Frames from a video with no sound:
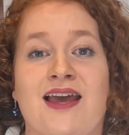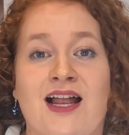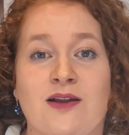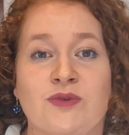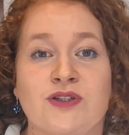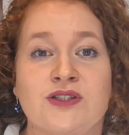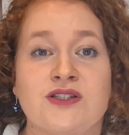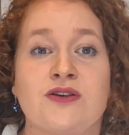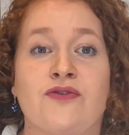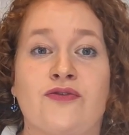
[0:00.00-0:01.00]
the
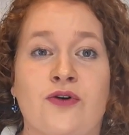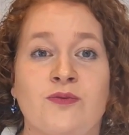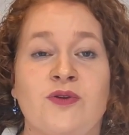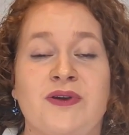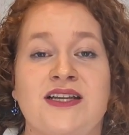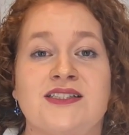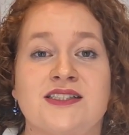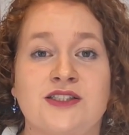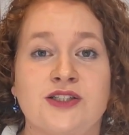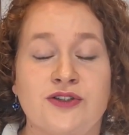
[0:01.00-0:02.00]
elements from the
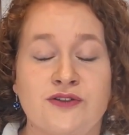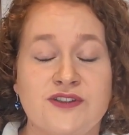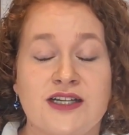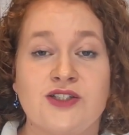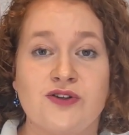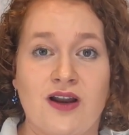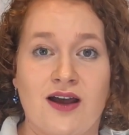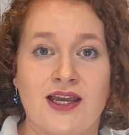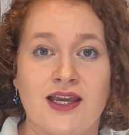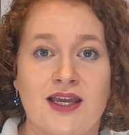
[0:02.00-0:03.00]
pieces that you said you
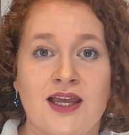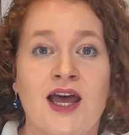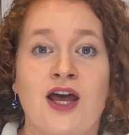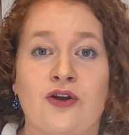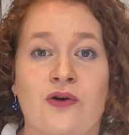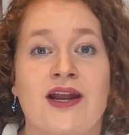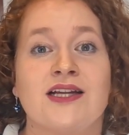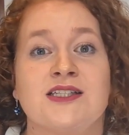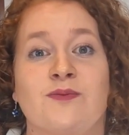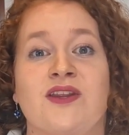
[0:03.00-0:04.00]
like and
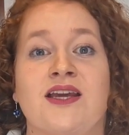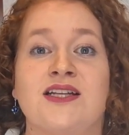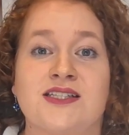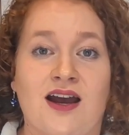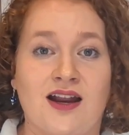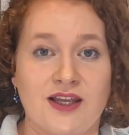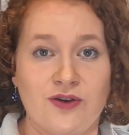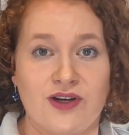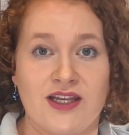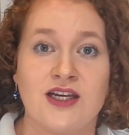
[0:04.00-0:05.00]
create something entirely
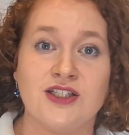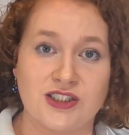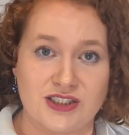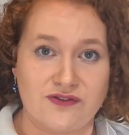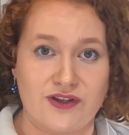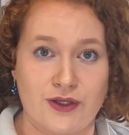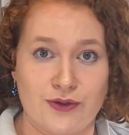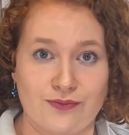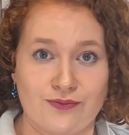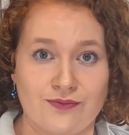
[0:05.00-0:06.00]
unique just for
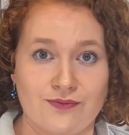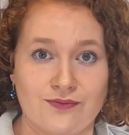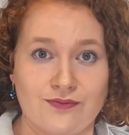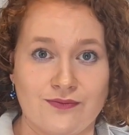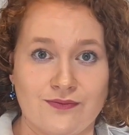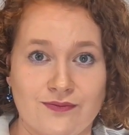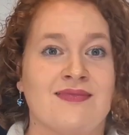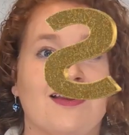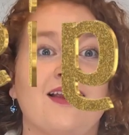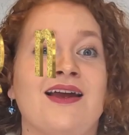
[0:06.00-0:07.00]
you.
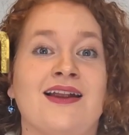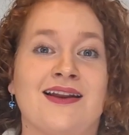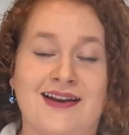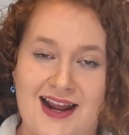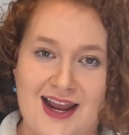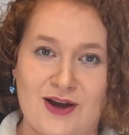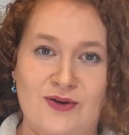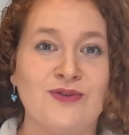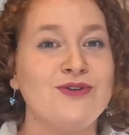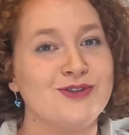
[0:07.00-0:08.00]

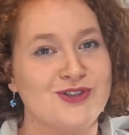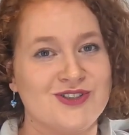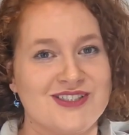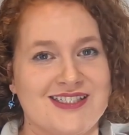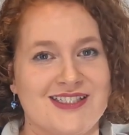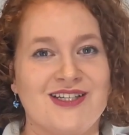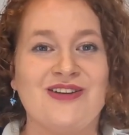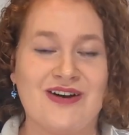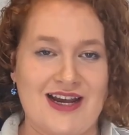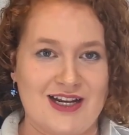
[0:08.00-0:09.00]
Now, you should consider
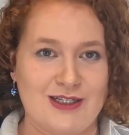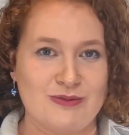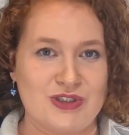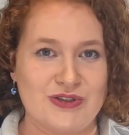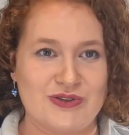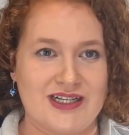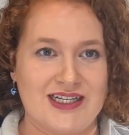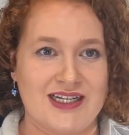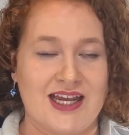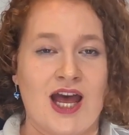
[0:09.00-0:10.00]
your heirloom
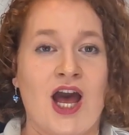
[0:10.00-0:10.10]
jewelry.